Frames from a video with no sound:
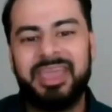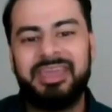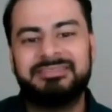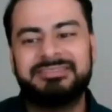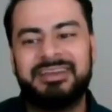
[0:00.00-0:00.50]

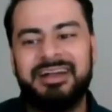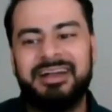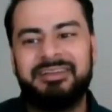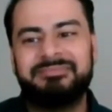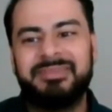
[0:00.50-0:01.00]
and
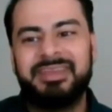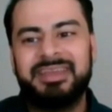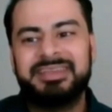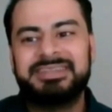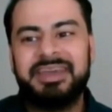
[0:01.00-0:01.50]
um,
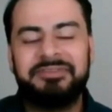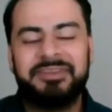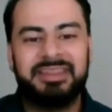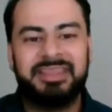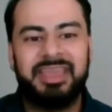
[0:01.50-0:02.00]

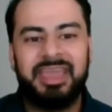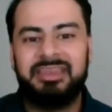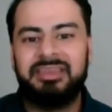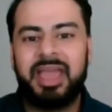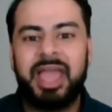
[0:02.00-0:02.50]
definitely.
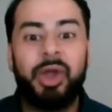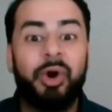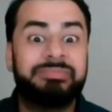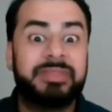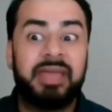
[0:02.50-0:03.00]
And I
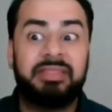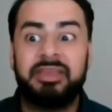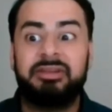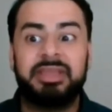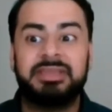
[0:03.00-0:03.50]
hope that
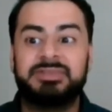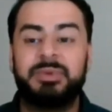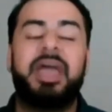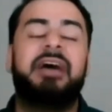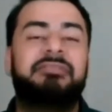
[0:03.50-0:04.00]
there is,
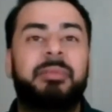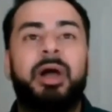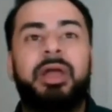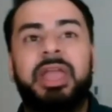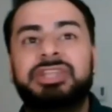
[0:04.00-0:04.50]
we have
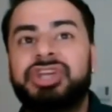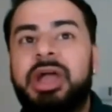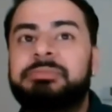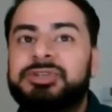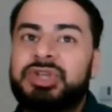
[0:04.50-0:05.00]
about eight
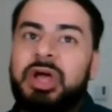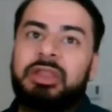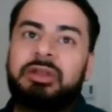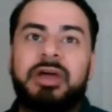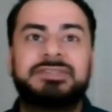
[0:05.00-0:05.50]
chapters
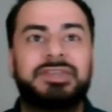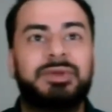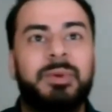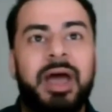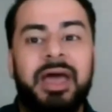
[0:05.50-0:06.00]
all across the
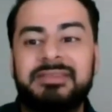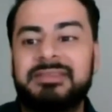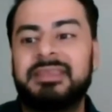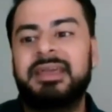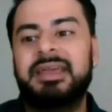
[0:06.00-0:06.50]
U S,
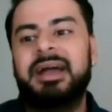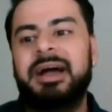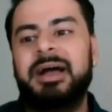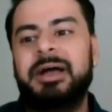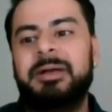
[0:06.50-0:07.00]

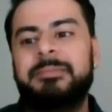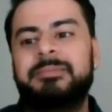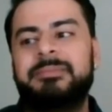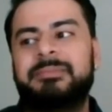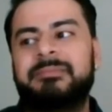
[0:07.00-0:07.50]

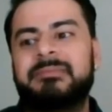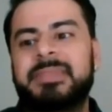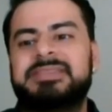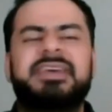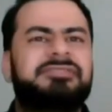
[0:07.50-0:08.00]
um,
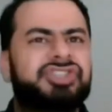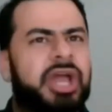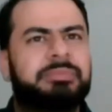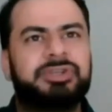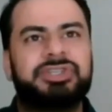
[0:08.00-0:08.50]
seven
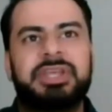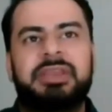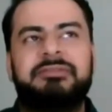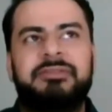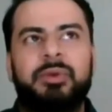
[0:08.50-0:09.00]
chapters
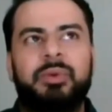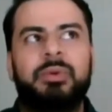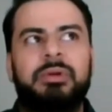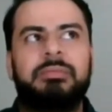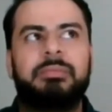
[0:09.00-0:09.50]
and a
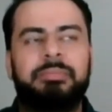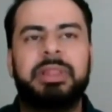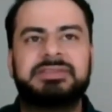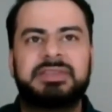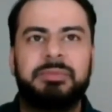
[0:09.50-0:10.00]
few
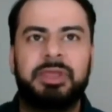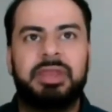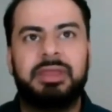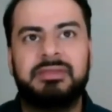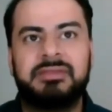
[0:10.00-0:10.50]
plus
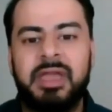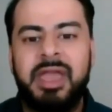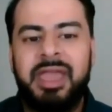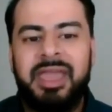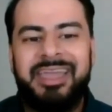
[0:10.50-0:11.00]
communities.
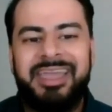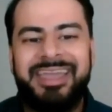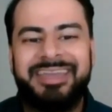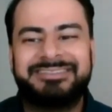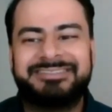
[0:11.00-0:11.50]

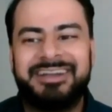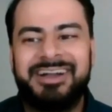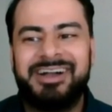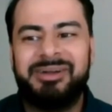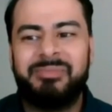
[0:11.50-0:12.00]
And
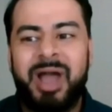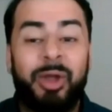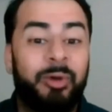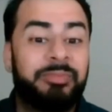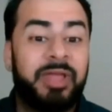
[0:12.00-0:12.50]
um, I
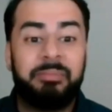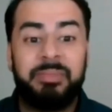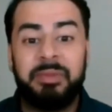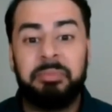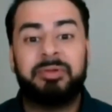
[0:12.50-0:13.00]
hope
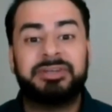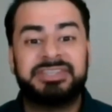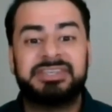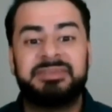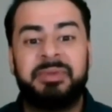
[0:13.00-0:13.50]
that people
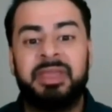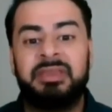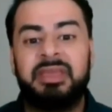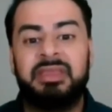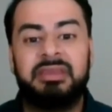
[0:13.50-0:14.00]

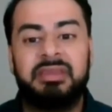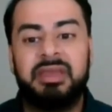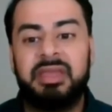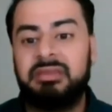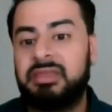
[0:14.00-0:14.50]
participate in
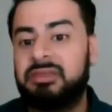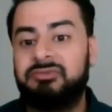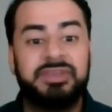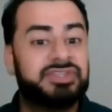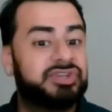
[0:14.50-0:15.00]
yeah.
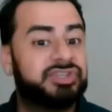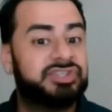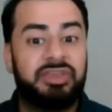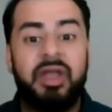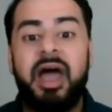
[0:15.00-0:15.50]

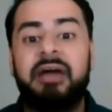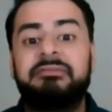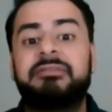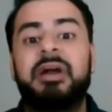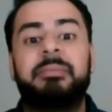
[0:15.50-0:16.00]
research that you
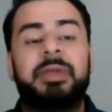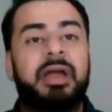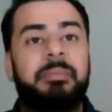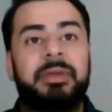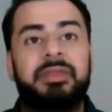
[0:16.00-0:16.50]
have
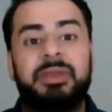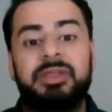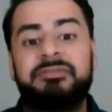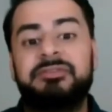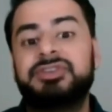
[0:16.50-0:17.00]
coming up
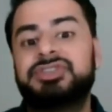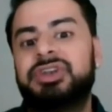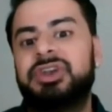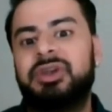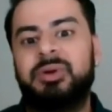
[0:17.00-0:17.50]
in near
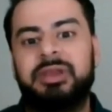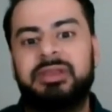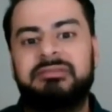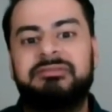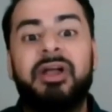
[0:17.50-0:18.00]
future
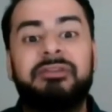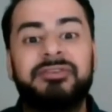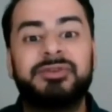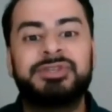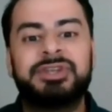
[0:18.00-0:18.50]
or in
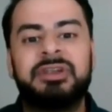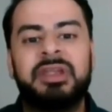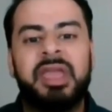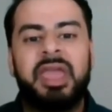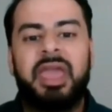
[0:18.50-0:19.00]
far
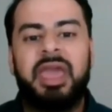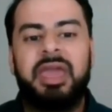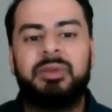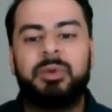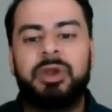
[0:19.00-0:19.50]
future.
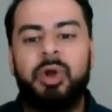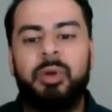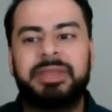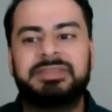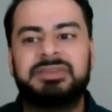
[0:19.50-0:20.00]
And we're
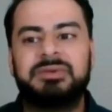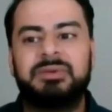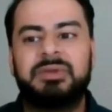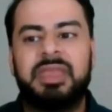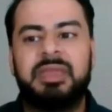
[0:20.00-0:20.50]
hoping
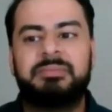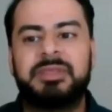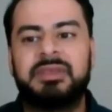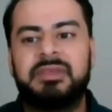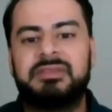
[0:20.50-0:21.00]
to
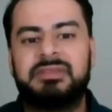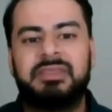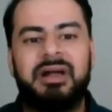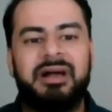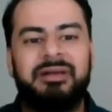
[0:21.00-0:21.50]
keep this
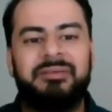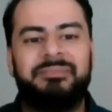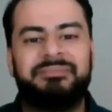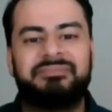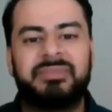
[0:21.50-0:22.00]

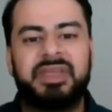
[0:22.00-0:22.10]
um,